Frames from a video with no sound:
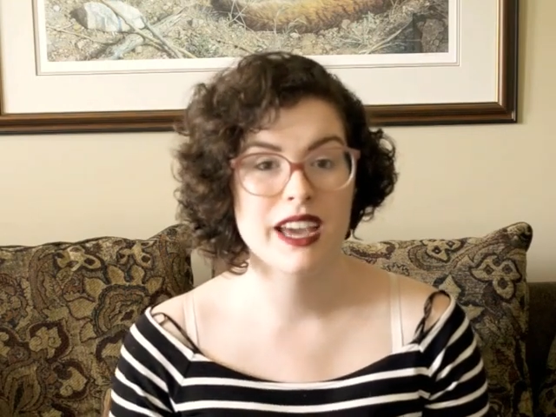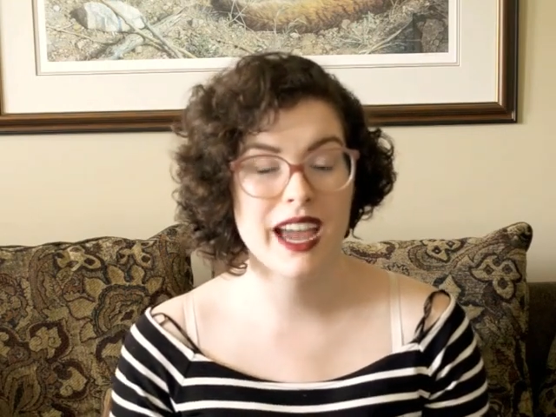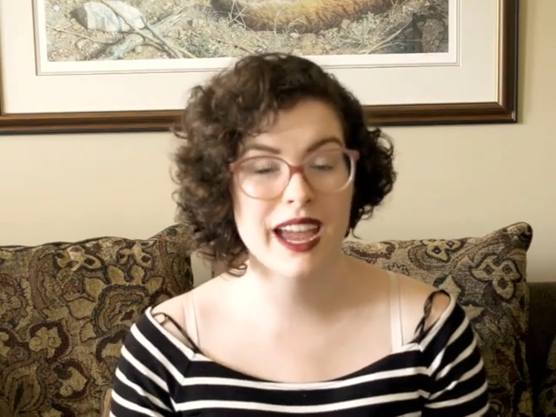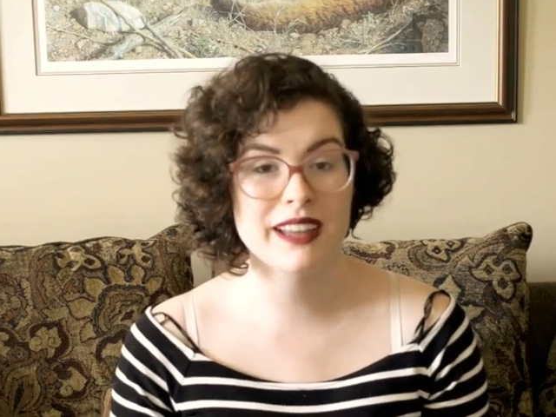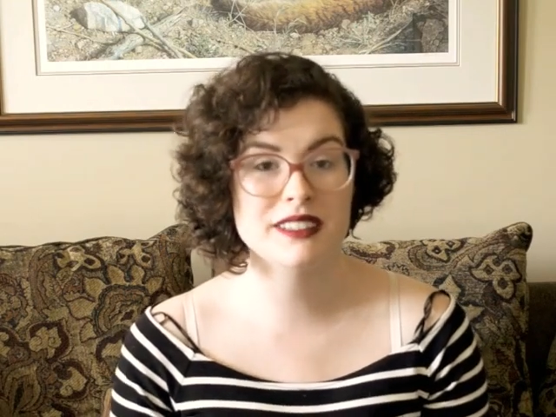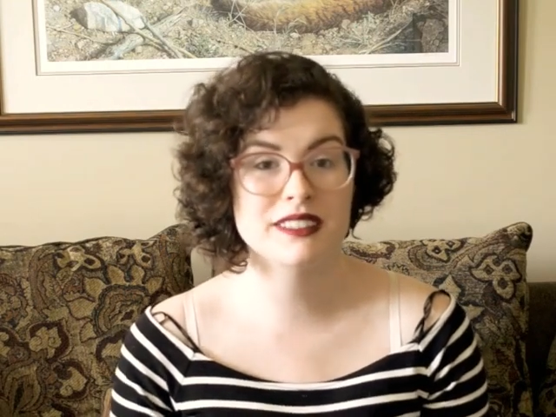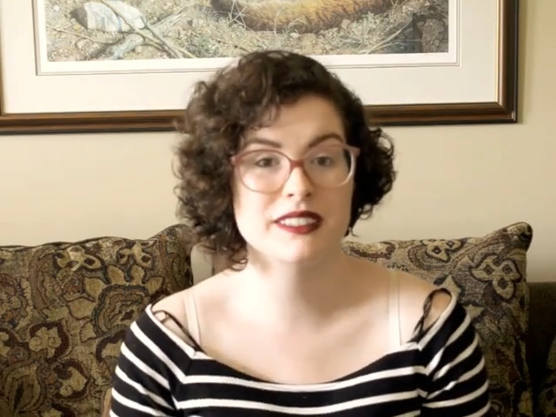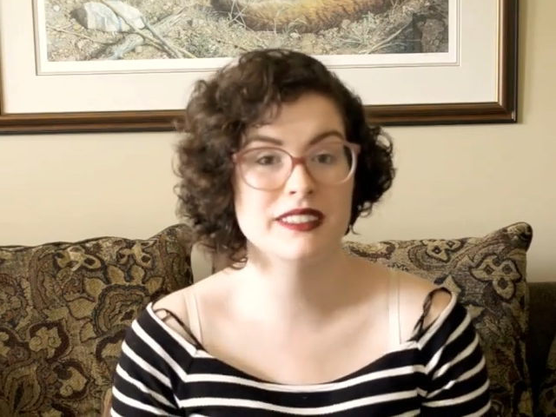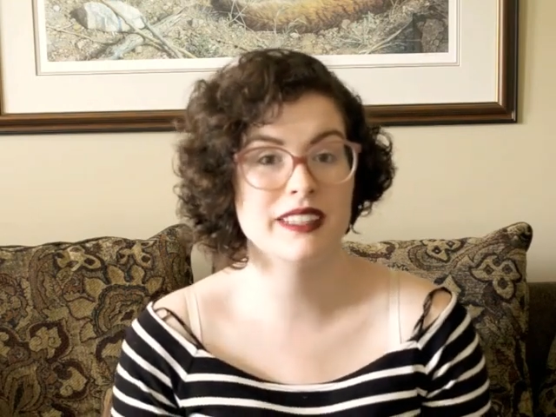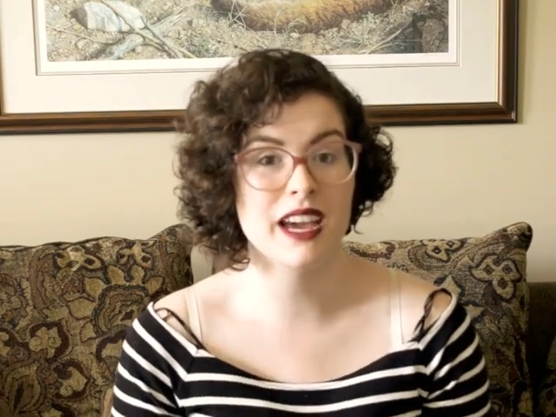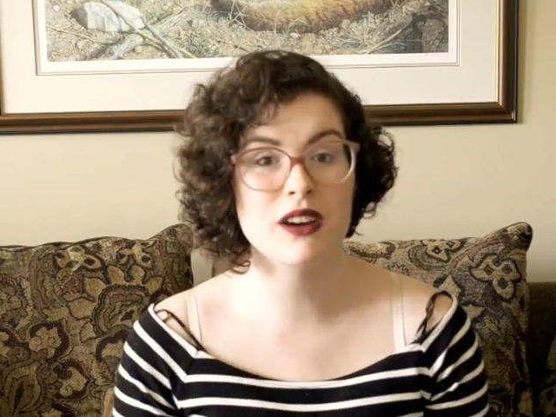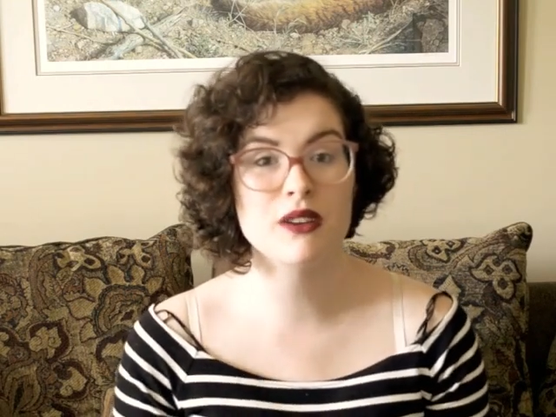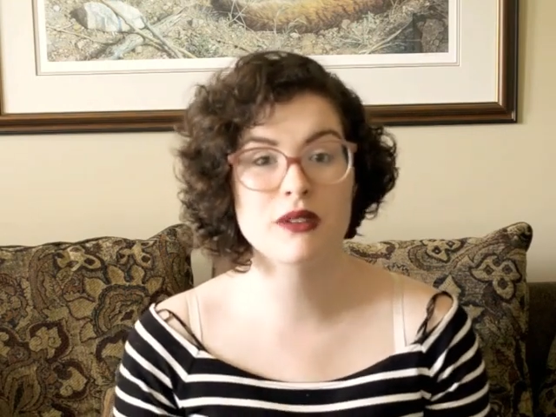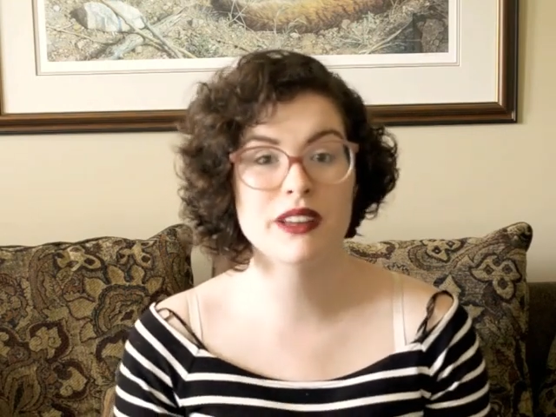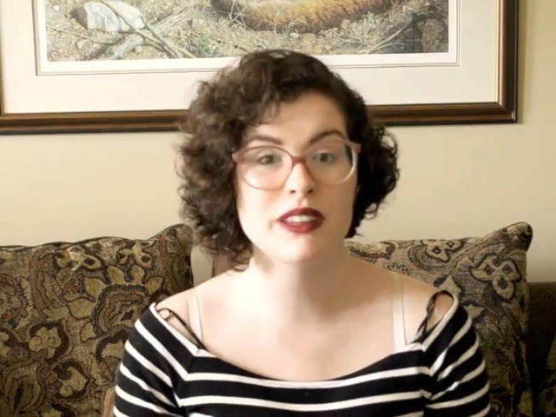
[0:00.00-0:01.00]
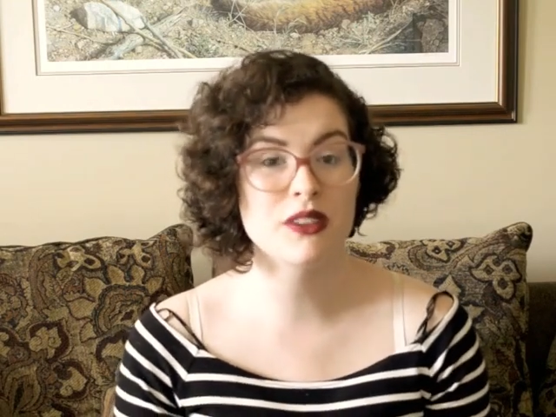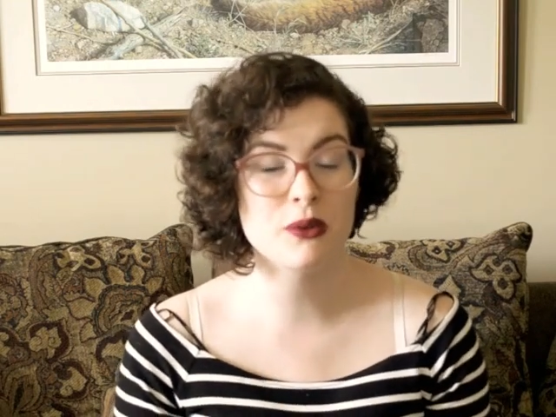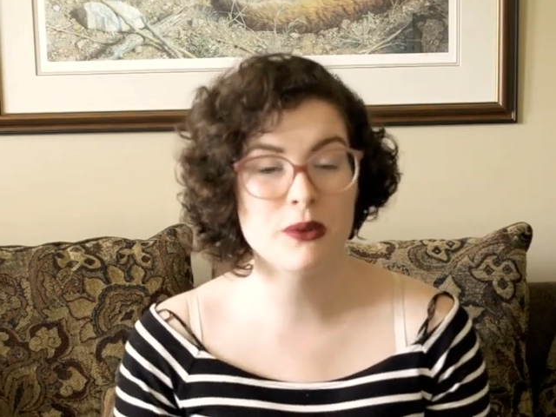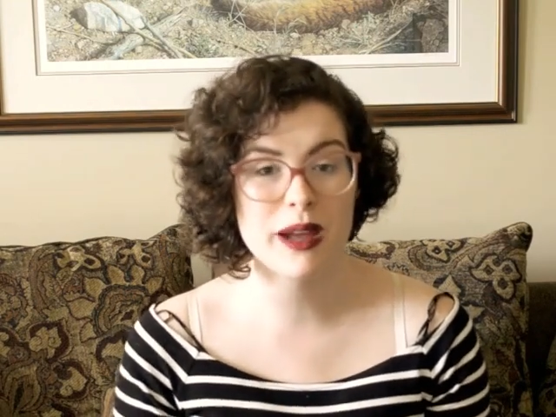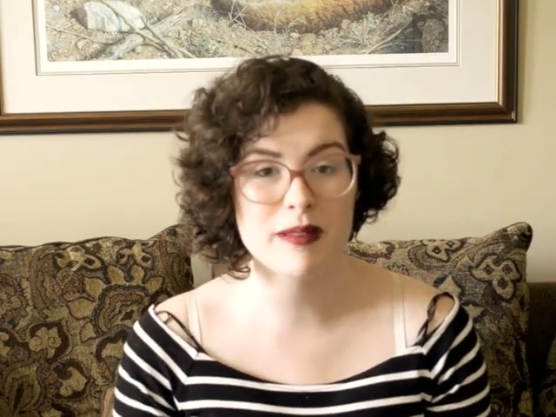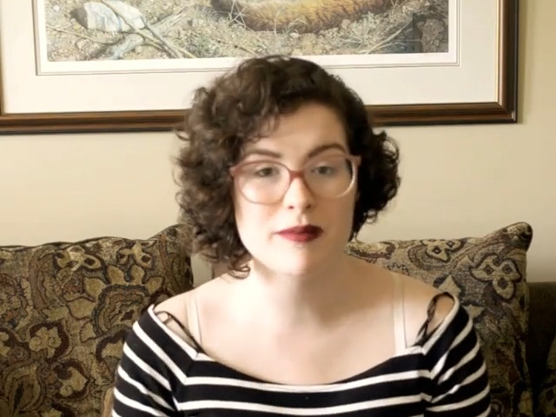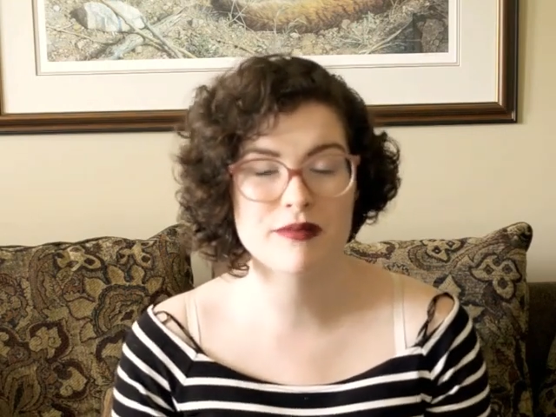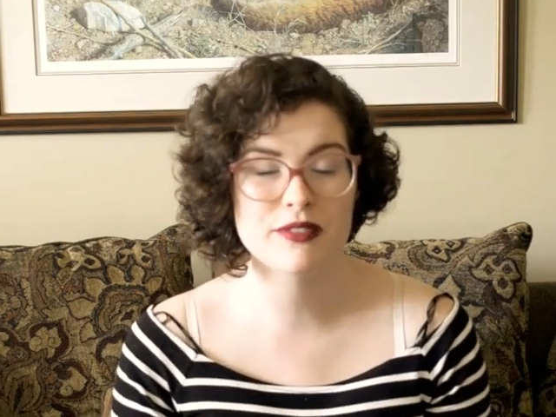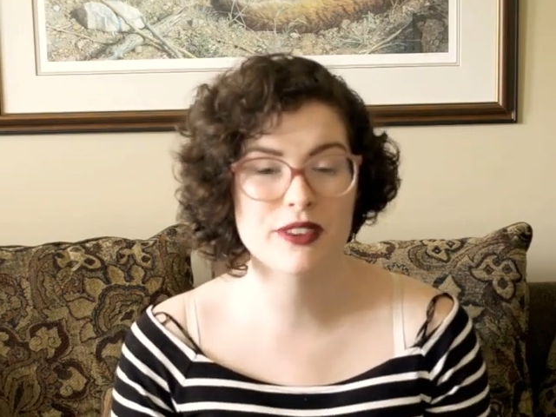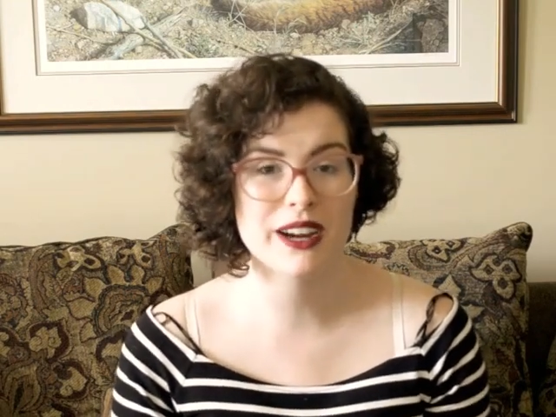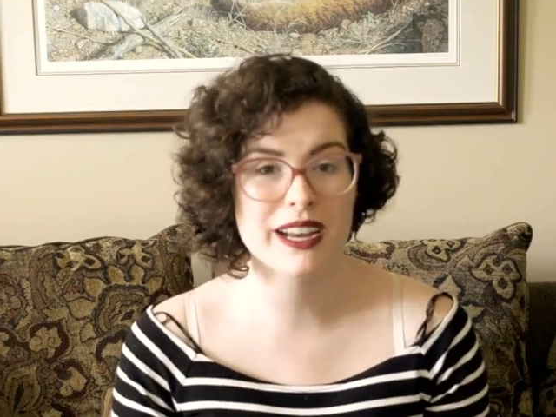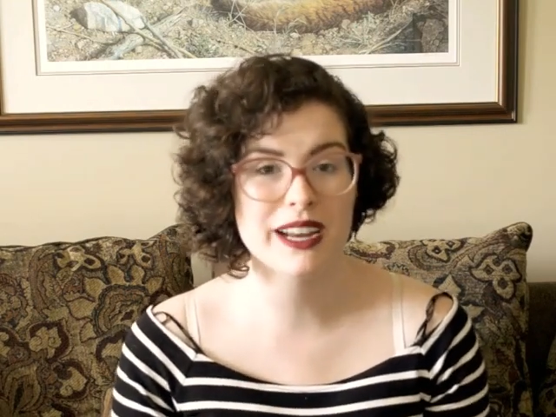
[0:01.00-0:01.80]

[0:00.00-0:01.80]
and scouring the web for